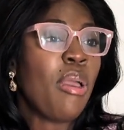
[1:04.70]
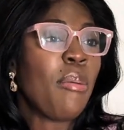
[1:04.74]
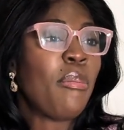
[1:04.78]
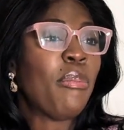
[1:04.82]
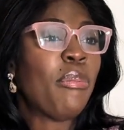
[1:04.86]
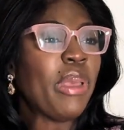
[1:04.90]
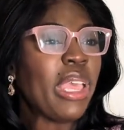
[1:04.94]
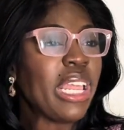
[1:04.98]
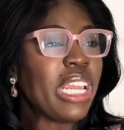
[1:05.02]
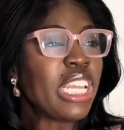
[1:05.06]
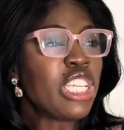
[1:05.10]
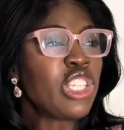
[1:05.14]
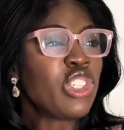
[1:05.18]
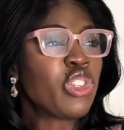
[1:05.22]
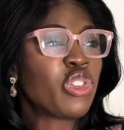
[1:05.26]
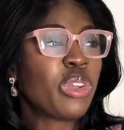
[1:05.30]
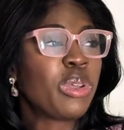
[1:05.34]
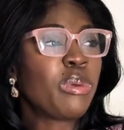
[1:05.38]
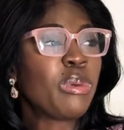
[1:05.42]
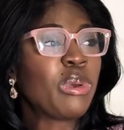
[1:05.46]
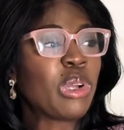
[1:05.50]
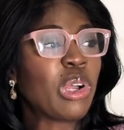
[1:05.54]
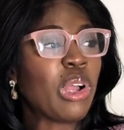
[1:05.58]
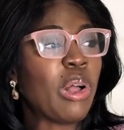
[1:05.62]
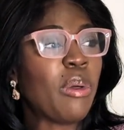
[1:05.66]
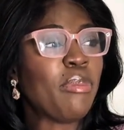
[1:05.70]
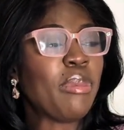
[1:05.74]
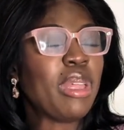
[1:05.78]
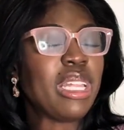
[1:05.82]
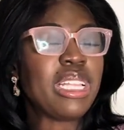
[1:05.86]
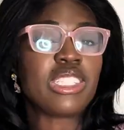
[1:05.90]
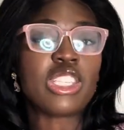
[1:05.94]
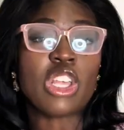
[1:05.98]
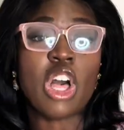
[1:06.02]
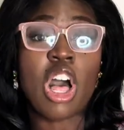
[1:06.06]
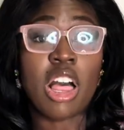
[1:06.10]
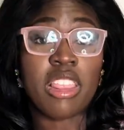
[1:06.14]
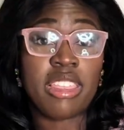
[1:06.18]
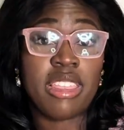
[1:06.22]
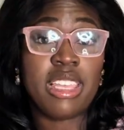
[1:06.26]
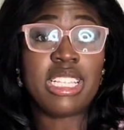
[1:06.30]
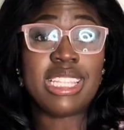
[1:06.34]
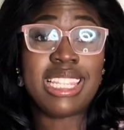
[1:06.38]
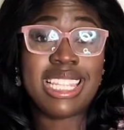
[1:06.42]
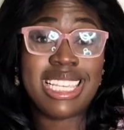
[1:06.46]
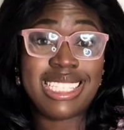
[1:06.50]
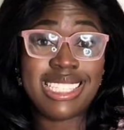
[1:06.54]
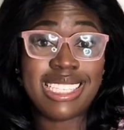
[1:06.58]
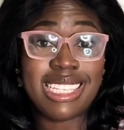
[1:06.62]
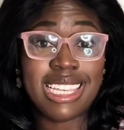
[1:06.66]
being a dream girl means
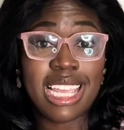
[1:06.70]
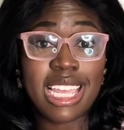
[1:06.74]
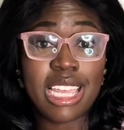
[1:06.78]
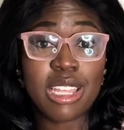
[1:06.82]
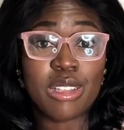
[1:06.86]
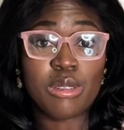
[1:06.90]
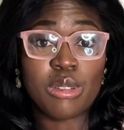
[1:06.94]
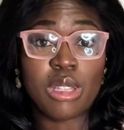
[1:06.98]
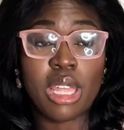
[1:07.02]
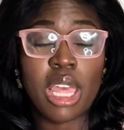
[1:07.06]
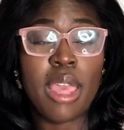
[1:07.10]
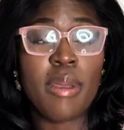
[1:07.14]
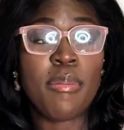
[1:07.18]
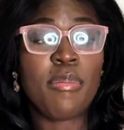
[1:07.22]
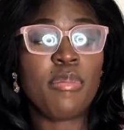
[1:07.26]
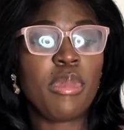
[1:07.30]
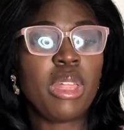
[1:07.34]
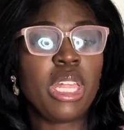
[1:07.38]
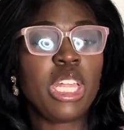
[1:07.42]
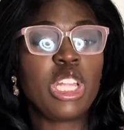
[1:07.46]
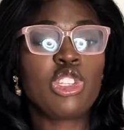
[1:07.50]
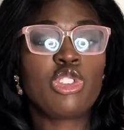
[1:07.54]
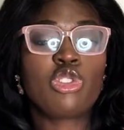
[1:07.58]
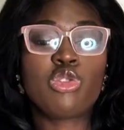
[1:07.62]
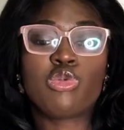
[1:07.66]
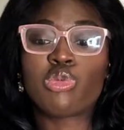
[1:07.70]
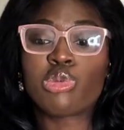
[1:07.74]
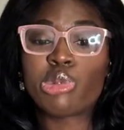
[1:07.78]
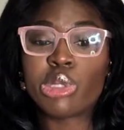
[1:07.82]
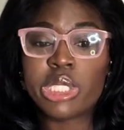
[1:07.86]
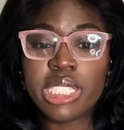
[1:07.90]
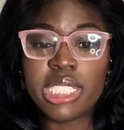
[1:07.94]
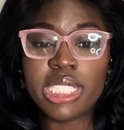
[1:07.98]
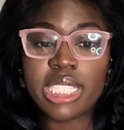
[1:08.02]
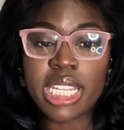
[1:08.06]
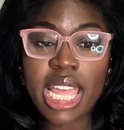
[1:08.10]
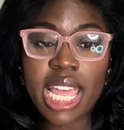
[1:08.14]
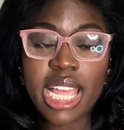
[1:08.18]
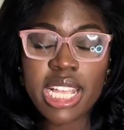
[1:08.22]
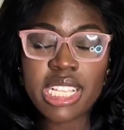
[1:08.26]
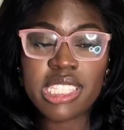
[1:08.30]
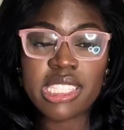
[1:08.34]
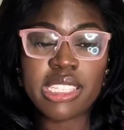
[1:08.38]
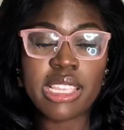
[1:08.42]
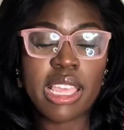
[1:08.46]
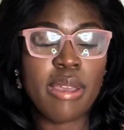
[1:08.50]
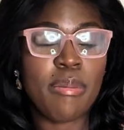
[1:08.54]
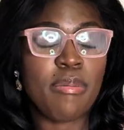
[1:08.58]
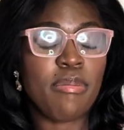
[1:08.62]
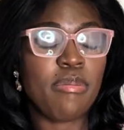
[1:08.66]
authenticity. It means realness.
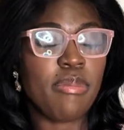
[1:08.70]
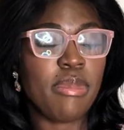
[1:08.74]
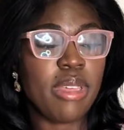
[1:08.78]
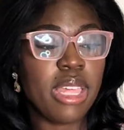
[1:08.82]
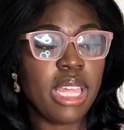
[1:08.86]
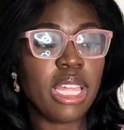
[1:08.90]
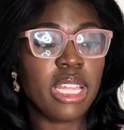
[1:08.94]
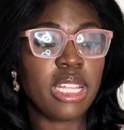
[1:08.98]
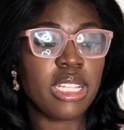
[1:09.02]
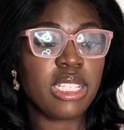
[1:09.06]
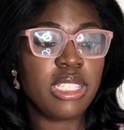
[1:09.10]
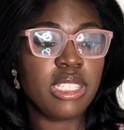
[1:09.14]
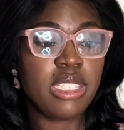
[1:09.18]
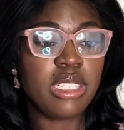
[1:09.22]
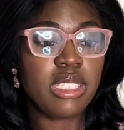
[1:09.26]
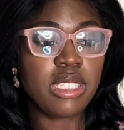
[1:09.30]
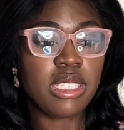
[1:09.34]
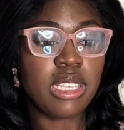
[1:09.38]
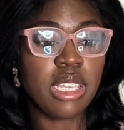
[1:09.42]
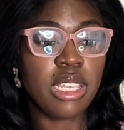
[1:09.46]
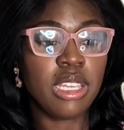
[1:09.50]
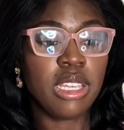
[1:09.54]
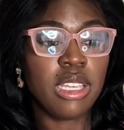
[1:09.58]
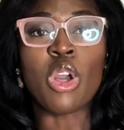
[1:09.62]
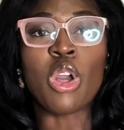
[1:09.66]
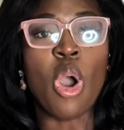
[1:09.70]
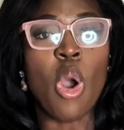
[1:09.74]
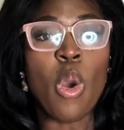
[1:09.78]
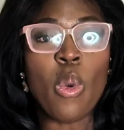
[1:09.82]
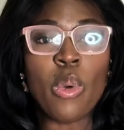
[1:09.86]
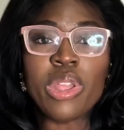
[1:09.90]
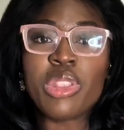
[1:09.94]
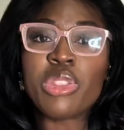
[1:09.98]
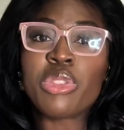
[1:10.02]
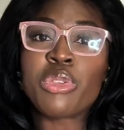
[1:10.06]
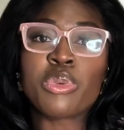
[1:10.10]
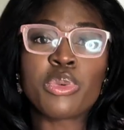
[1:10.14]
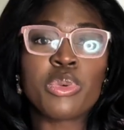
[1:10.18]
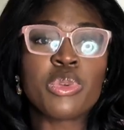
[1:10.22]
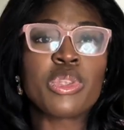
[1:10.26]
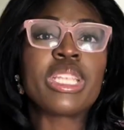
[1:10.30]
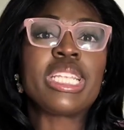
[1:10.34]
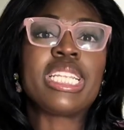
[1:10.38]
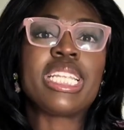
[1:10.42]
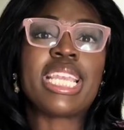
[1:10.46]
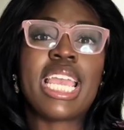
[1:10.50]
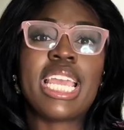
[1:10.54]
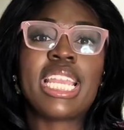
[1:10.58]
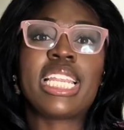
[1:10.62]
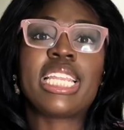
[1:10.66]
It means going through the
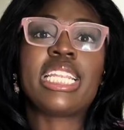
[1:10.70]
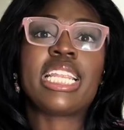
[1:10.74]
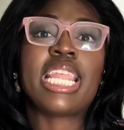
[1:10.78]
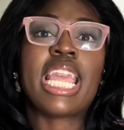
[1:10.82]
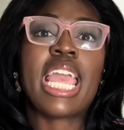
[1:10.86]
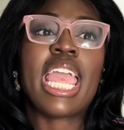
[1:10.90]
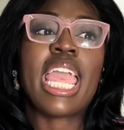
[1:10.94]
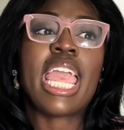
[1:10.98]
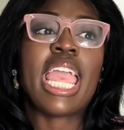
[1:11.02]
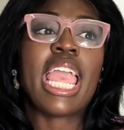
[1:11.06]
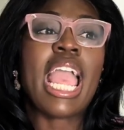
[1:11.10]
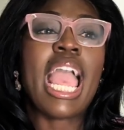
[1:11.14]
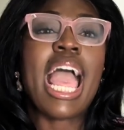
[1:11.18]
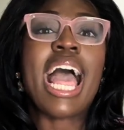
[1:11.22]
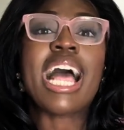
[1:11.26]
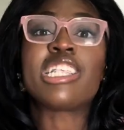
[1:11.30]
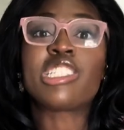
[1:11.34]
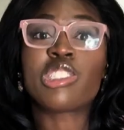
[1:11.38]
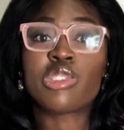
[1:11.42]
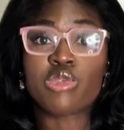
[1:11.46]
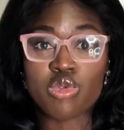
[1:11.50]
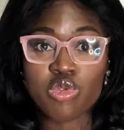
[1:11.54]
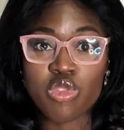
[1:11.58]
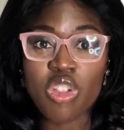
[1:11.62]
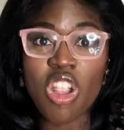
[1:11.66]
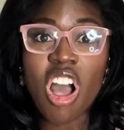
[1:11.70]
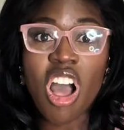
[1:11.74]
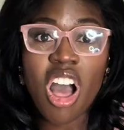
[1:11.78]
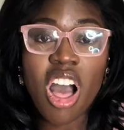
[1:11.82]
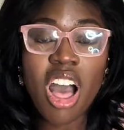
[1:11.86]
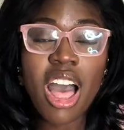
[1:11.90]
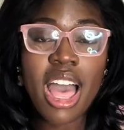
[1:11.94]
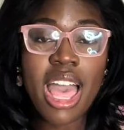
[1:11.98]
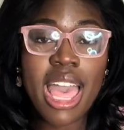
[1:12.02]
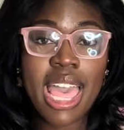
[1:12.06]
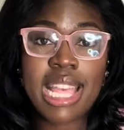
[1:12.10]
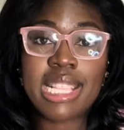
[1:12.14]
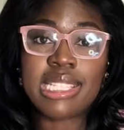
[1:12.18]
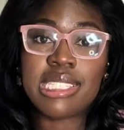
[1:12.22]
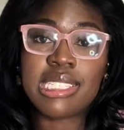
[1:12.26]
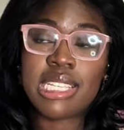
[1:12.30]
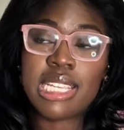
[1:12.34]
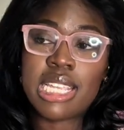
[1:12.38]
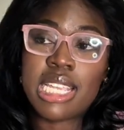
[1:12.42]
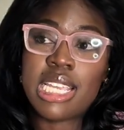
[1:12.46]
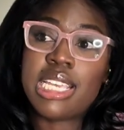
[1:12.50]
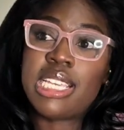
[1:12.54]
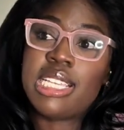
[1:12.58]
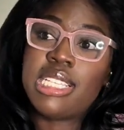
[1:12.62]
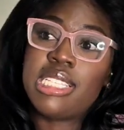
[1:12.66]
day to day as raw as it
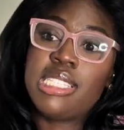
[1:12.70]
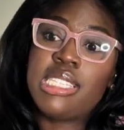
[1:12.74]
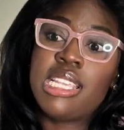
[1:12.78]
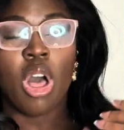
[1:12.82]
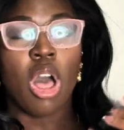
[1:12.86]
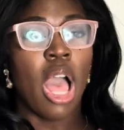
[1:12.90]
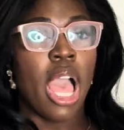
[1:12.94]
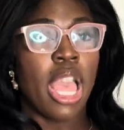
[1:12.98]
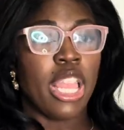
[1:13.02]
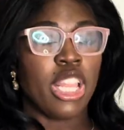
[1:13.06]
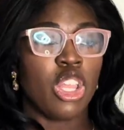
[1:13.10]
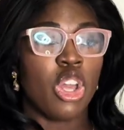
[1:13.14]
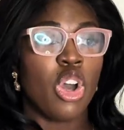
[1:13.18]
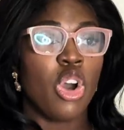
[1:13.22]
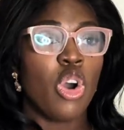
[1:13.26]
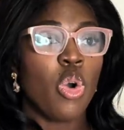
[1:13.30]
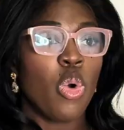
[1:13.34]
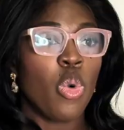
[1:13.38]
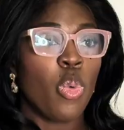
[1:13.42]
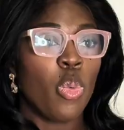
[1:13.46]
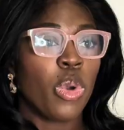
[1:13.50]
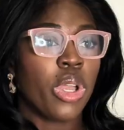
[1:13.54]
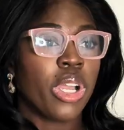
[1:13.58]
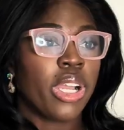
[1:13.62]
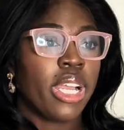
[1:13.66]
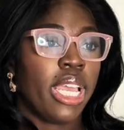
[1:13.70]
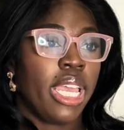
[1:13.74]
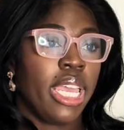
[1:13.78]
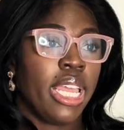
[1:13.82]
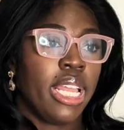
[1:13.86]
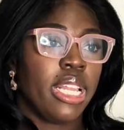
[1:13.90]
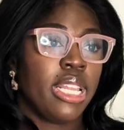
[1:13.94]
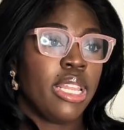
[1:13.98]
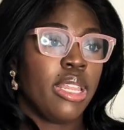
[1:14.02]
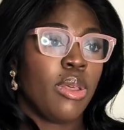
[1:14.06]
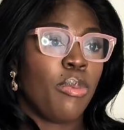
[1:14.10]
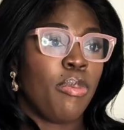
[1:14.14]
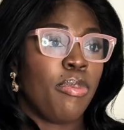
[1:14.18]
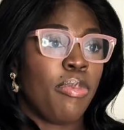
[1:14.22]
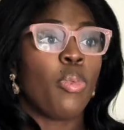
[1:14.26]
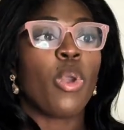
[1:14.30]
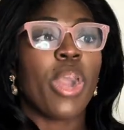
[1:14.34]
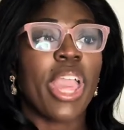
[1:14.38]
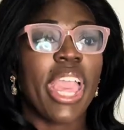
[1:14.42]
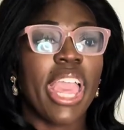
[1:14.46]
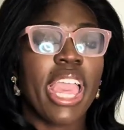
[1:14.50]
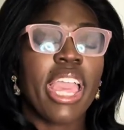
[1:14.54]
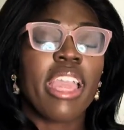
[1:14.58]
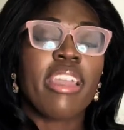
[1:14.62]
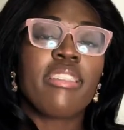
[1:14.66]
is. I know we're in the
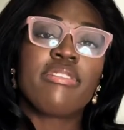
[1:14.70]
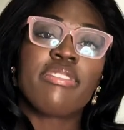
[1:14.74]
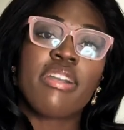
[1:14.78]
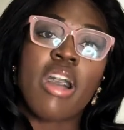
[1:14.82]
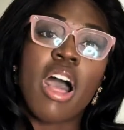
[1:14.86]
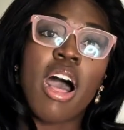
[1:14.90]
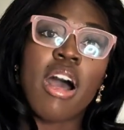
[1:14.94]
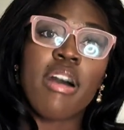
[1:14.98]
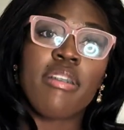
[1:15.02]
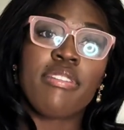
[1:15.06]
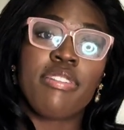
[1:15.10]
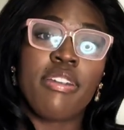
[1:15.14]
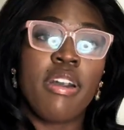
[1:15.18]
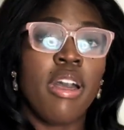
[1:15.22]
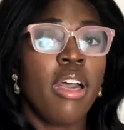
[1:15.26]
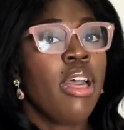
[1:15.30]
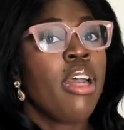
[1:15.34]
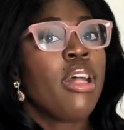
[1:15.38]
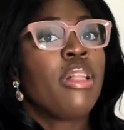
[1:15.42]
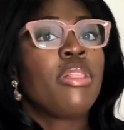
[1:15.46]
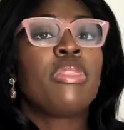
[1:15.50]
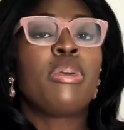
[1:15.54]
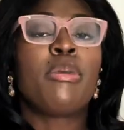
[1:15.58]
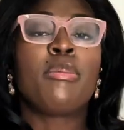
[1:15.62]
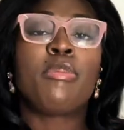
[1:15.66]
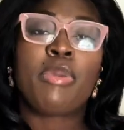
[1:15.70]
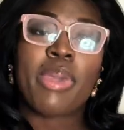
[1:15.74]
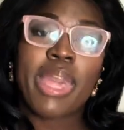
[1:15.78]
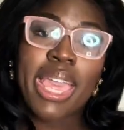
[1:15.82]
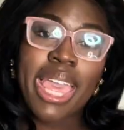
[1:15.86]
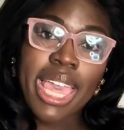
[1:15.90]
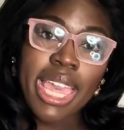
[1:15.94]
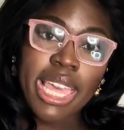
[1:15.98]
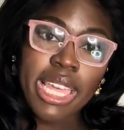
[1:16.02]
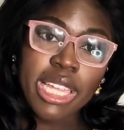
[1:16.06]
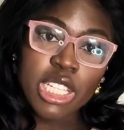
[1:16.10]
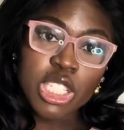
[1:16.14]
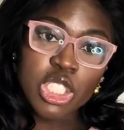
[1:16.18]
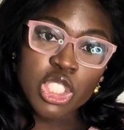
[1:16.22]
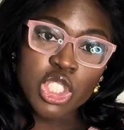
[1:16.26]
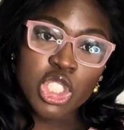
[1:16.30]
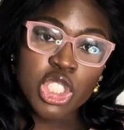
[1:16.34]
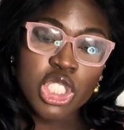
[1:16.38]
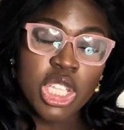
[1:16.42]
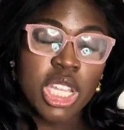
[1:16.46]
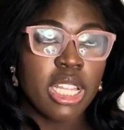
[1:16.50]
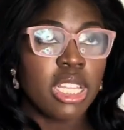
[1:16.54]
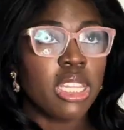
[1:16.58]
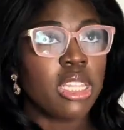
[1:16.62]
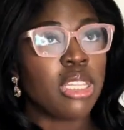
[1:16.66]
wave of the beige
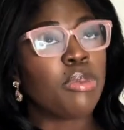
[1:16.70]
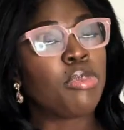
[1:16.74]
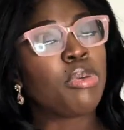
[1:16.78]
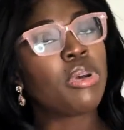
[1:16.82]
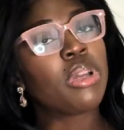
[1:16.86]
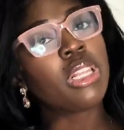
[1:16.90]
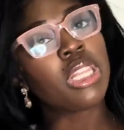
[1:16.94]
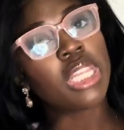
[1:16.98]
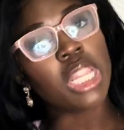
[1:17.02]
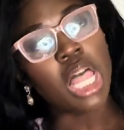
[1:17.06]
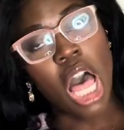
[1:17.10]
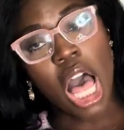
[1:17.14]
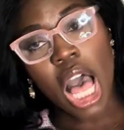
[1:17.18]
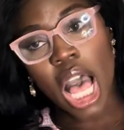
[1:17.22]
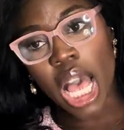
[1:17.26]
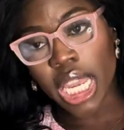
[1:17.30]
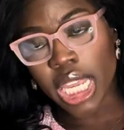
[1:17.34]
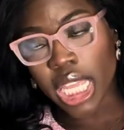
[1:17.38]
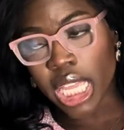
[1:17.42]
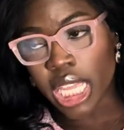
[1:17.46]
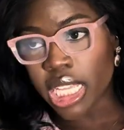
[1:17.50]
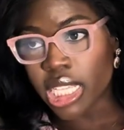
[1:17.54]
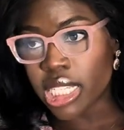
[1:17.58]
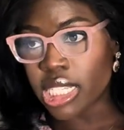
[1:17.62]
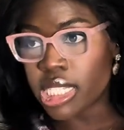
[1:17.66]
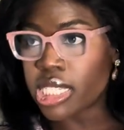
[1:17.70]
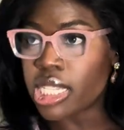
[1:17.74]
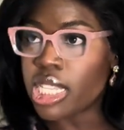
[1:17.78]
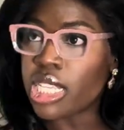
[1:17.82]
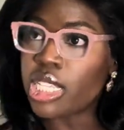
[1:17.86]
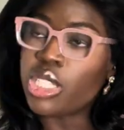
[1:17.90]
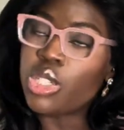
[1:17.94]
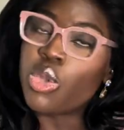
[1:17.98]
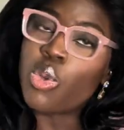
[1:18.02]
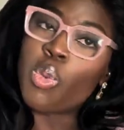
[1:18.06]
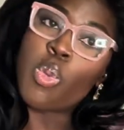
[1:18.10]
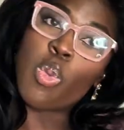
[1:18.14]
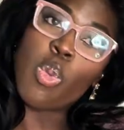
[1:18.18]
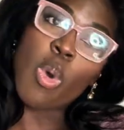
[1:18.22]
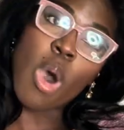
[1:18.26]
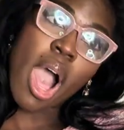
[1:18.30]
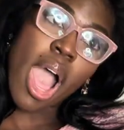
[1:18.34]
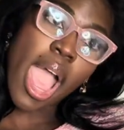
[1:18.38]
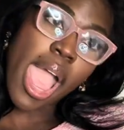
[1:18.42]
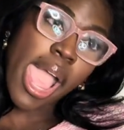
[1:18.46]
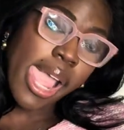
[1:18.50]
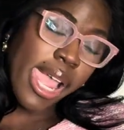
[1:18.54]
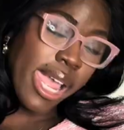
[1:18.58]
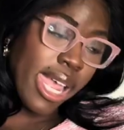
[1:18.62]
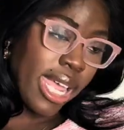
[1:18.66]
and the Pilates and the
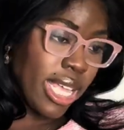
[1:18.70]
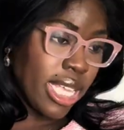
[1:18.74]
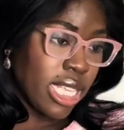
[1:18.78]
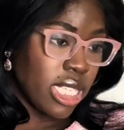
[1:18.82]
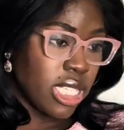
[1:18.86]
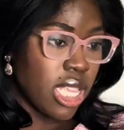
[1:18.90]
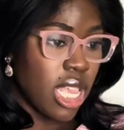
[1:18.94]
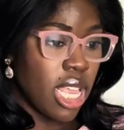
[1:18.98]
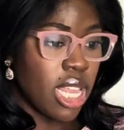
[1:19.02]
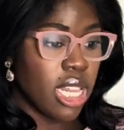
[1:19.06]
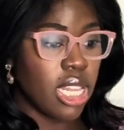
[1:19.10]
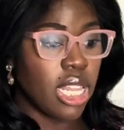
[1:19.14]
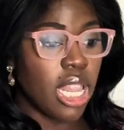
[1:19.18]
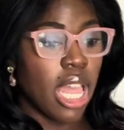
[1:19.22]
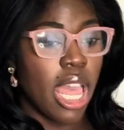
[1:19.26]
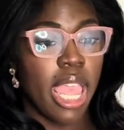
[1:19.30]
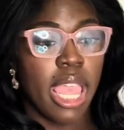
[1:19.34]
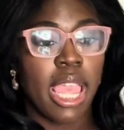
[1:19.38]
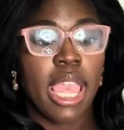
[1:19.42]
white and